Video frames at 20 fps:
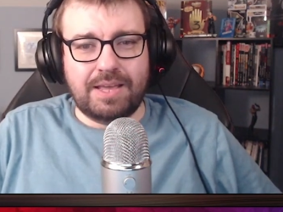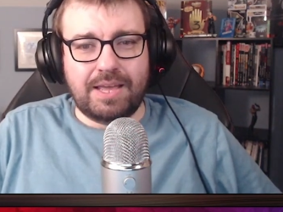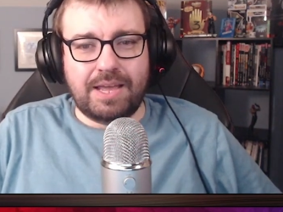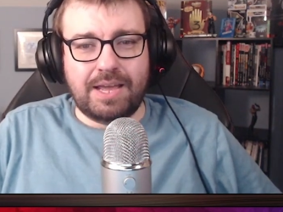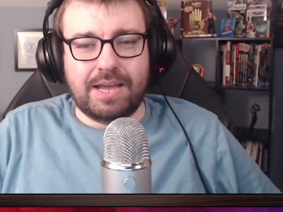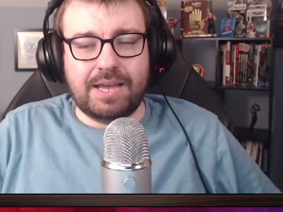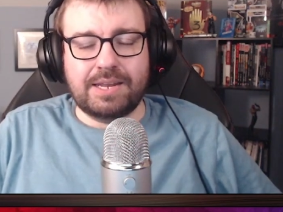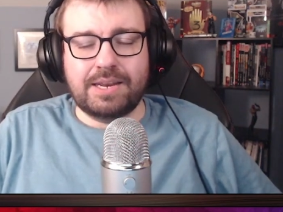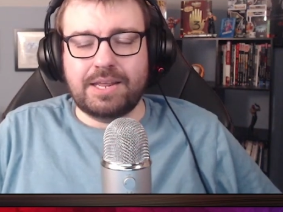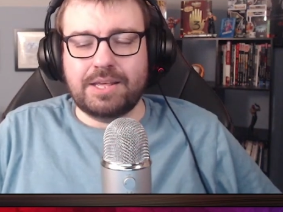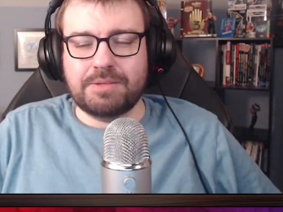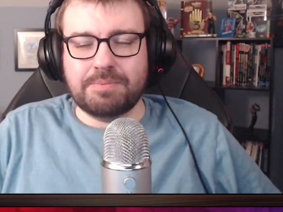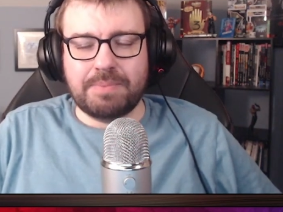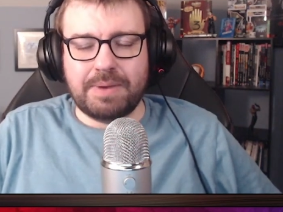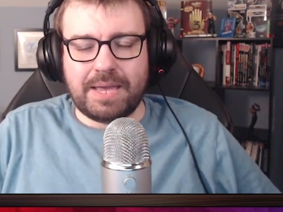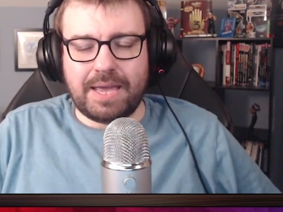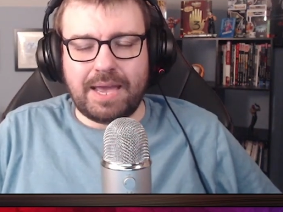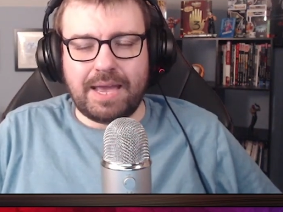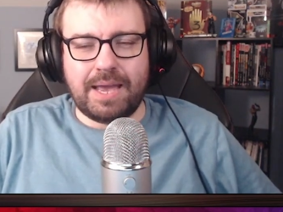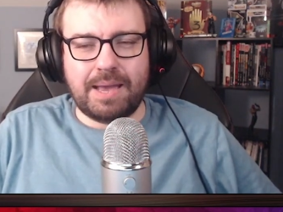And it is
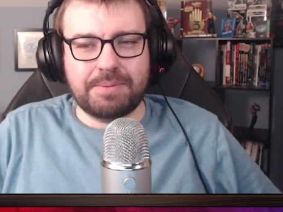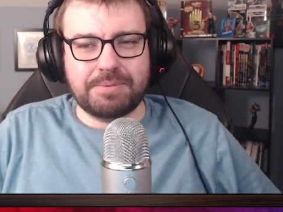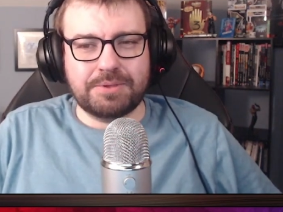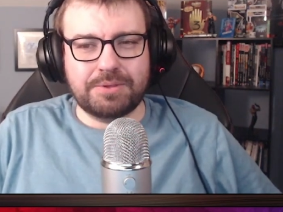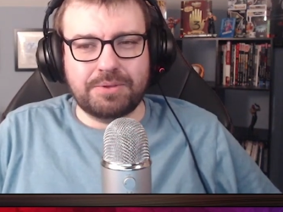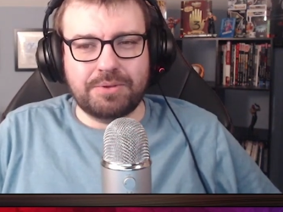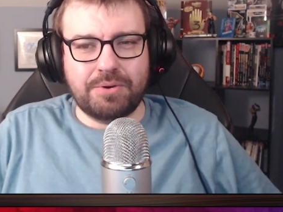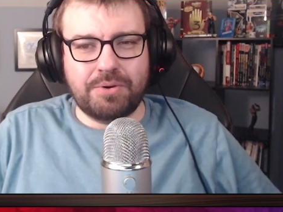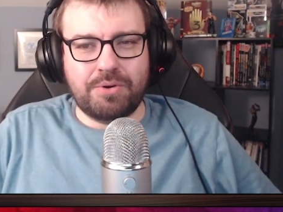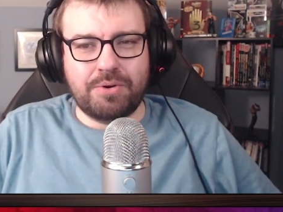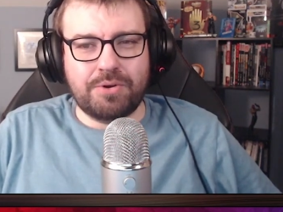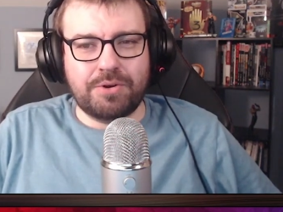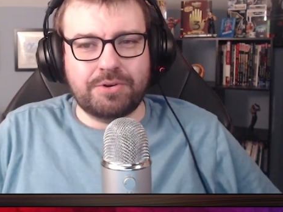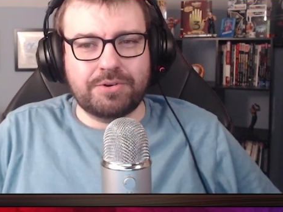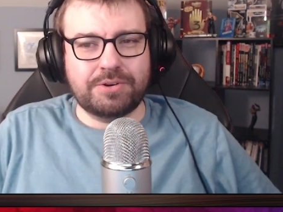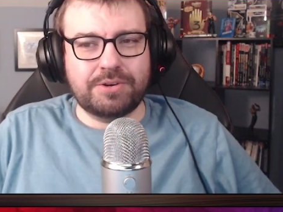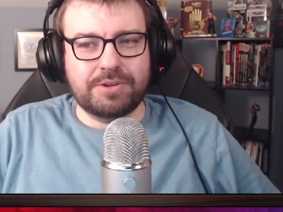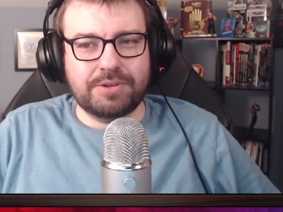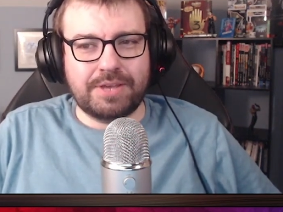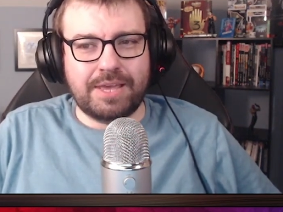my absolute honour
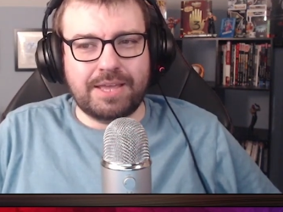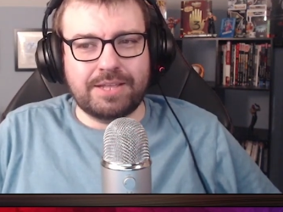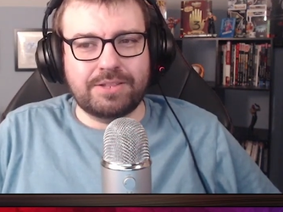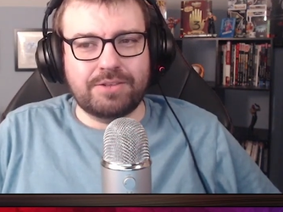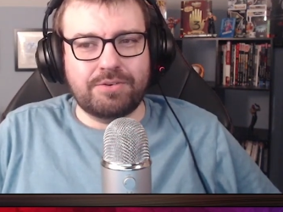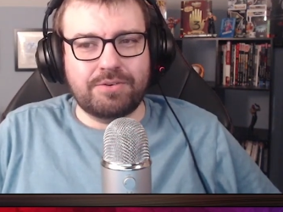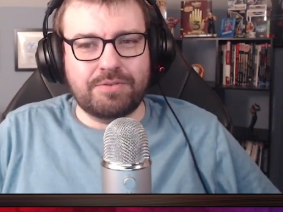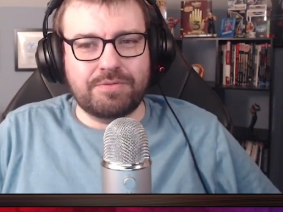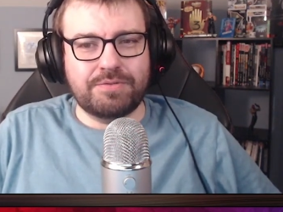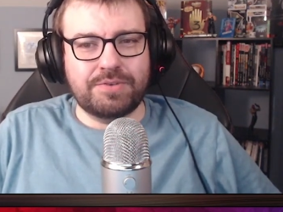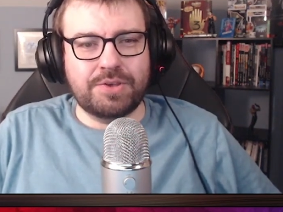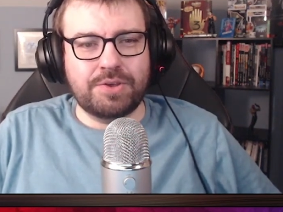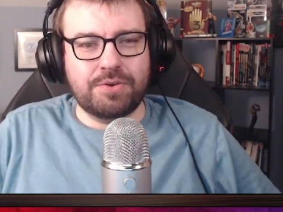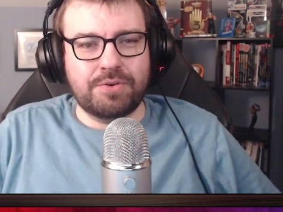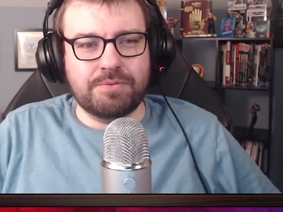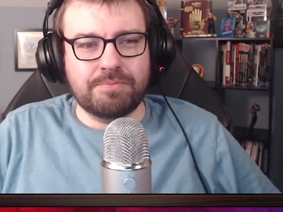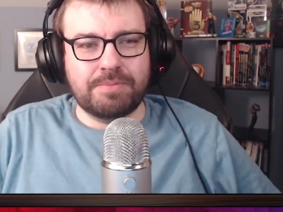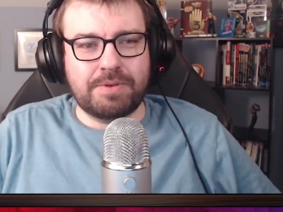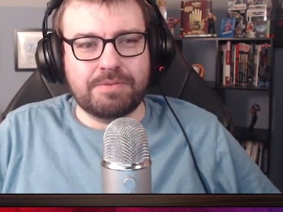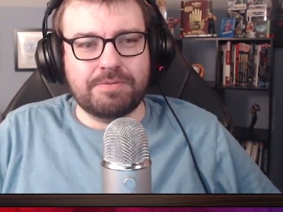to get to
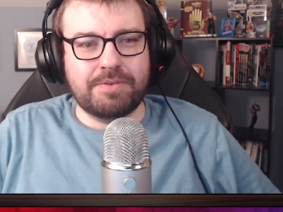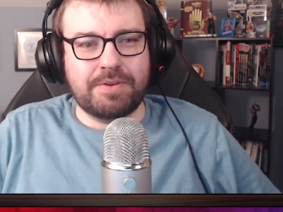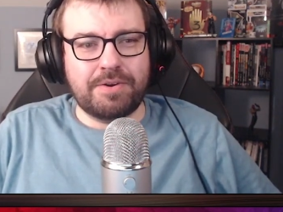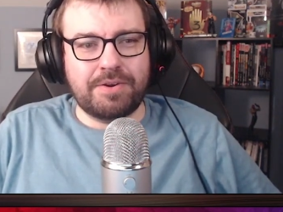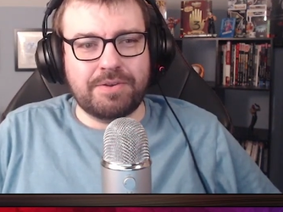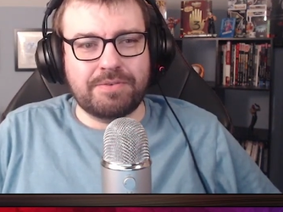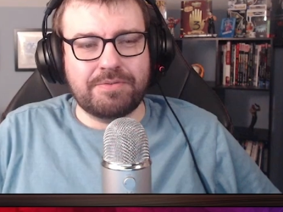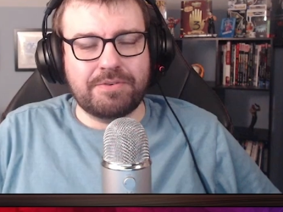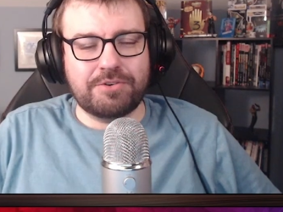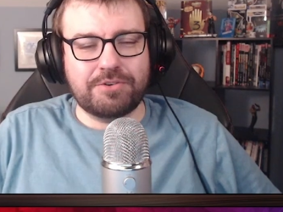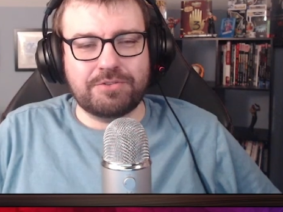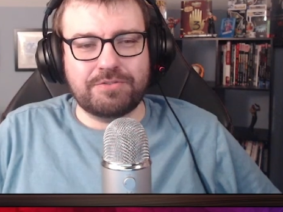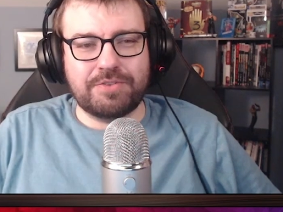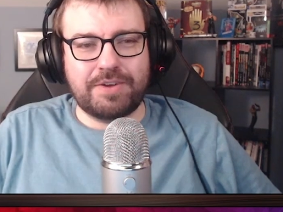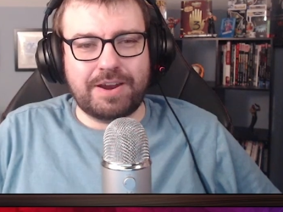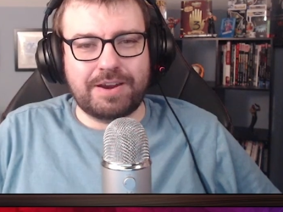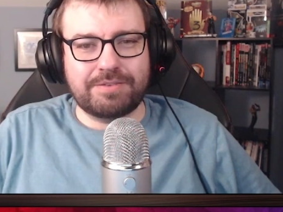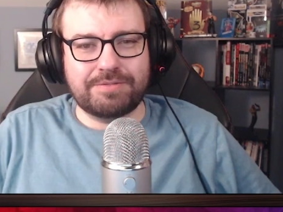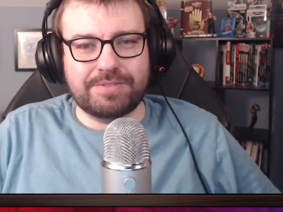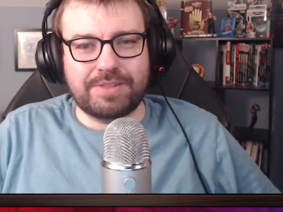review my very first
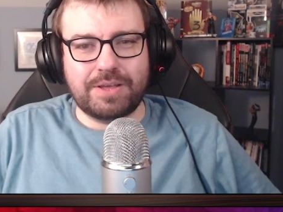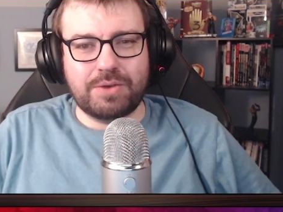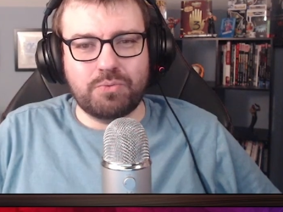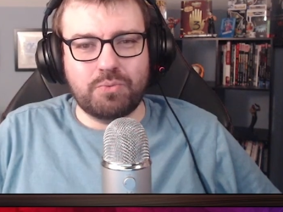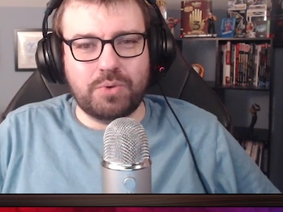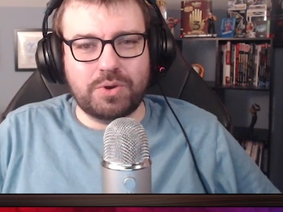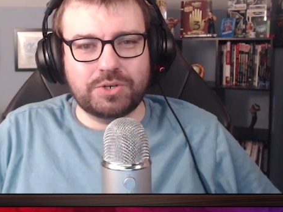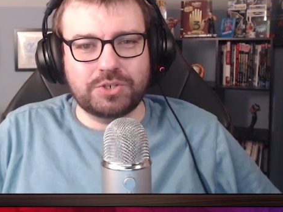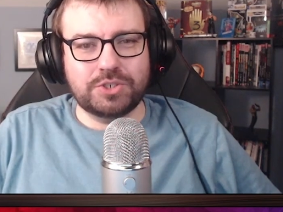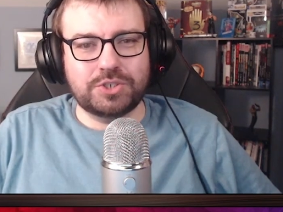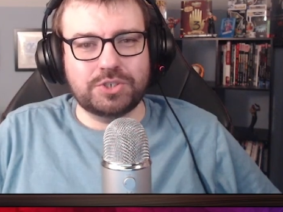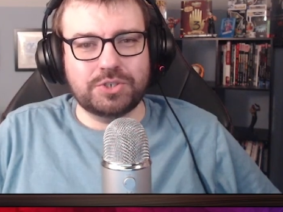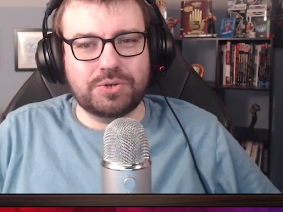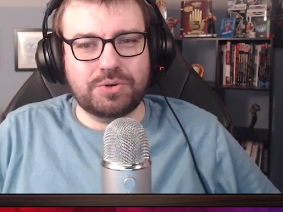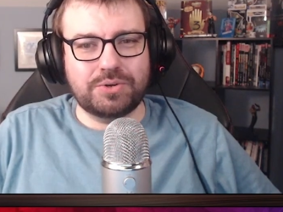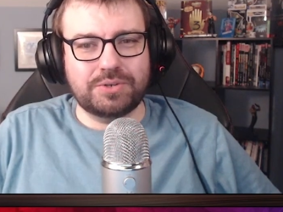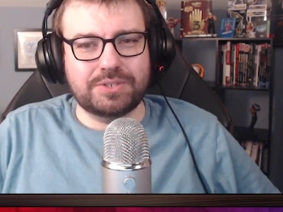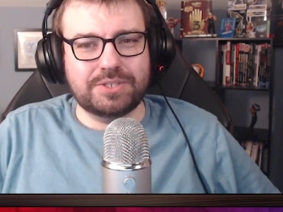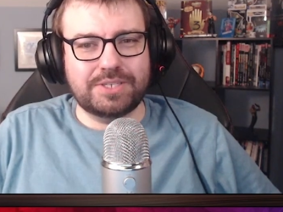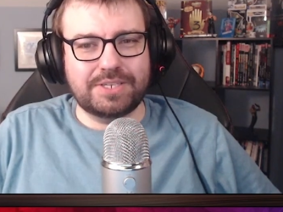Firefly
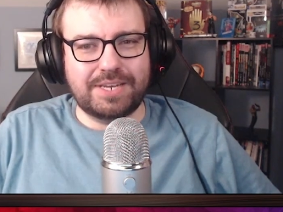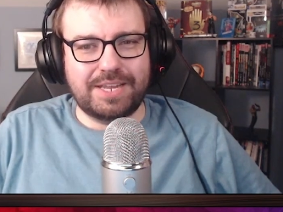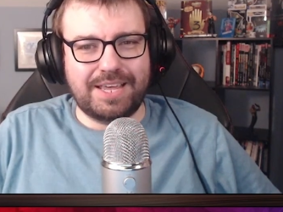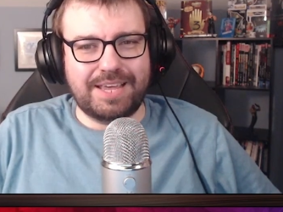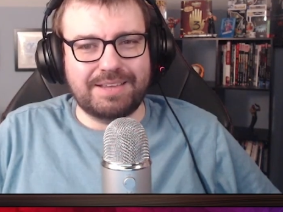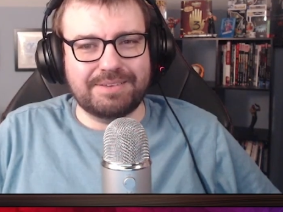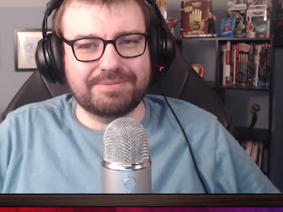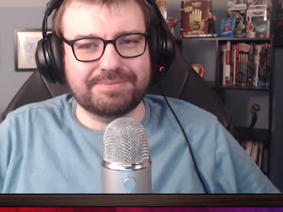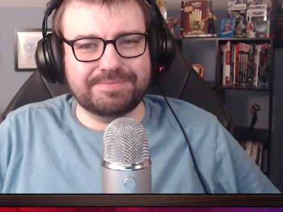one-shot today.